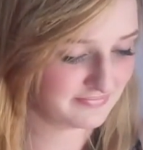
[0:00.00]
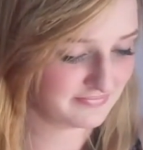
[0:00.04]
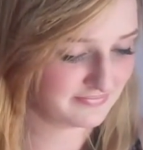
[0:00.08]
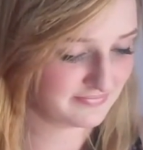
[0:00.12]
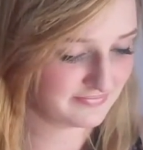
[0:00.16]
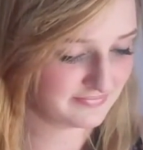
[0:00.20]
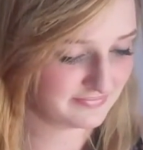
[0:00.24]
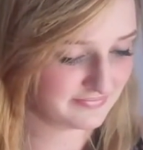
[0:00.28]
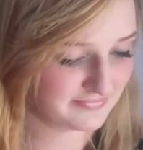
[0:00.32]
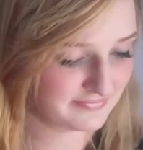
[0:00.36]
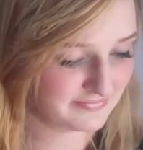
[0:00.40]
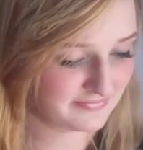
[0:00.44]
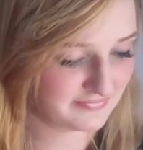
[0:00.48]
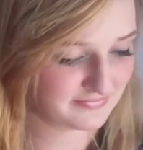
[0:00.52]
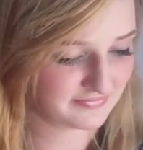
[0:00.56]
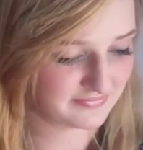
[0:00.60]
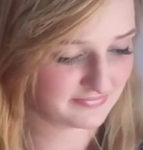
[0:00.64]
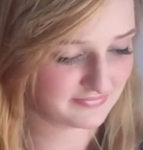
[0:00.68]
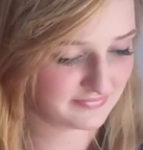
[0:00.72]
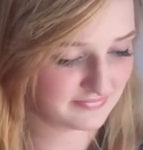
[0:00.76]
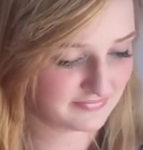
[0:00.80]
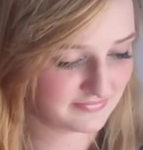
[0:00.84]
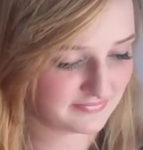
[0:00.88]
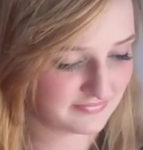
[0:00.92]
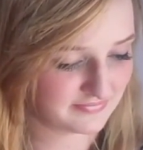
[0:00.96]

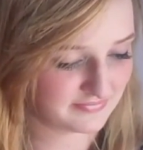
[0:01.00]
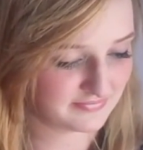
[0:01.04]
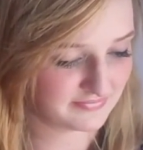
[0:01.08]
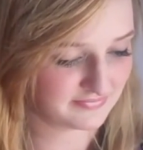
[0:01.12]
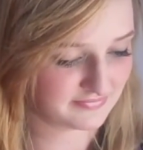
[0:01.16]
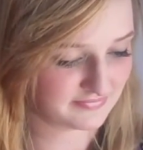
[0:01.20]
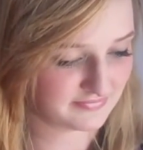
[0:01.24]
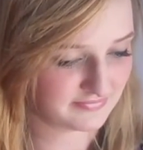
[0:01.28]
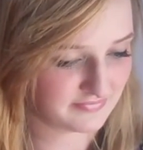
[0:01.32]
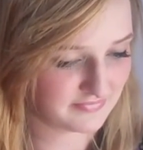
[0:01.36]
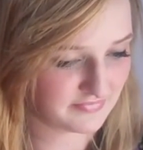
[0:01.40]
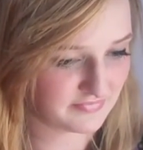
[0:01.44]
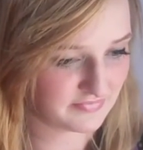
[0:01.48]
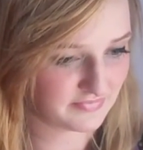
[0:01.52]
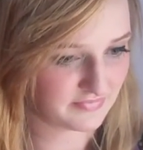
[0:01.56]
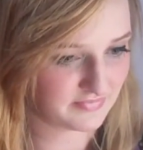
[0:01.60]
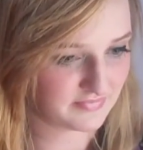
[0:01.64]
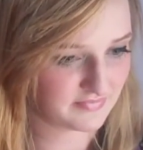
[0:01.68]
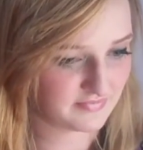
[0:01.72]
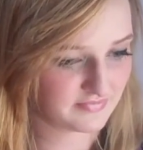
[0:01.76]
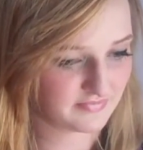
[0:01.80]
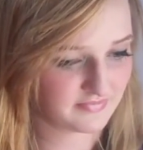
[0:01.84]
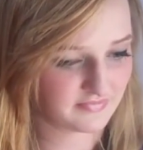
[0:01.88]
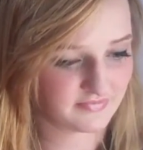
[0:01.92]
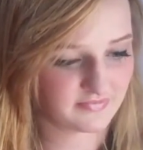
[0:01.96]

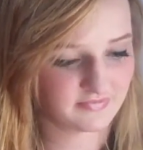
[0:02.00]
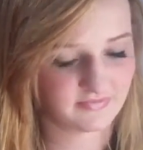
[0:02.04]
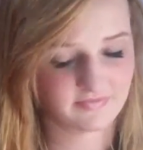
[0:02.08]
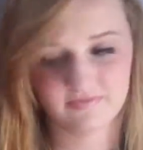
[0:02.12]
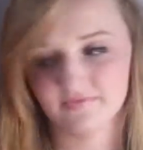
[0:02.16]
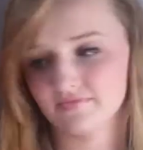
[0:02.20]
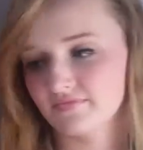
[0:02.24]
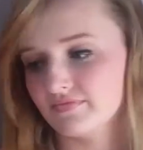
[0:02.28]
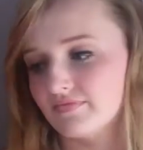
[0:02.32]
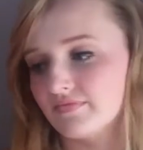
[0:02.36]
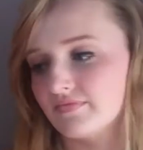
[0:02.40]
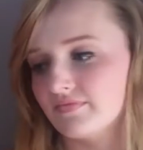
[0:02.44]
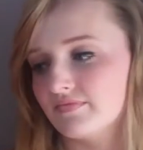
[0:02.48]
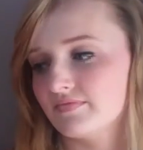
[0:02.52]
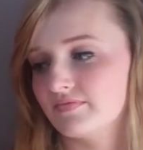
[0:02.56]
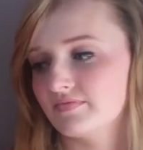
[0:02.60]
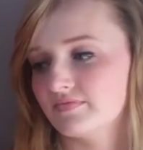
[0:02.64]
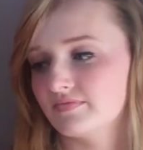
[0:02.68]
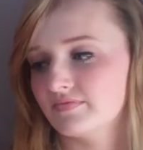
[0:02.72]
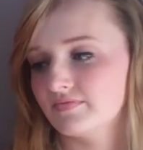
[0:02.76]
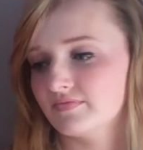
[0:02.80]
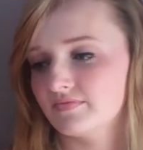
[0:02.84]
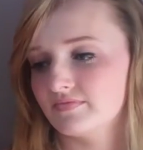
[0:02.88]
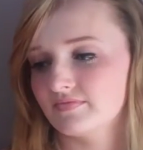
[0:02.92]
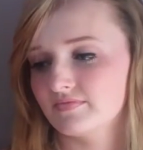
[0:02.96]

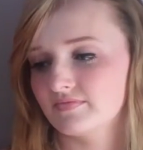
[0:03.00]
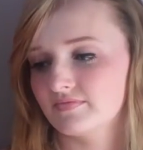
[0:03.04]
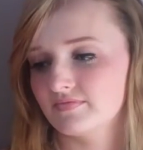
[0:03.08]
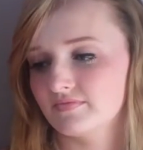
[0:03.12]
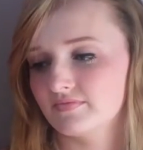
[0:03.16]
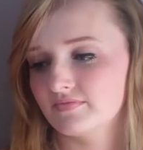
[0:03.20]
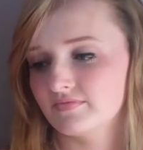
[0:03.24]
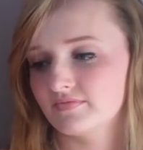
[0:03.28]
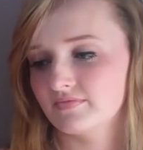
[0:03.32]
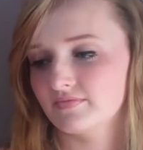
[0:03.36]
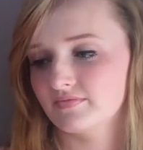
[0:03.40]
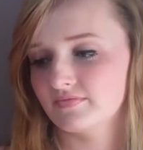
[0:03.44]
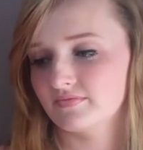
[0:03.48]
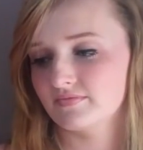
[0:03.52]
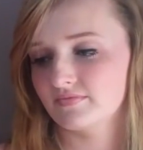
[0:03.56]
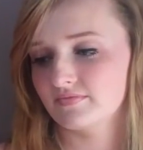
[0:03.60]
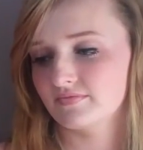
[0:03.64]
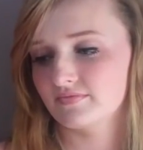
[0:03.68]
The person shown says nothing.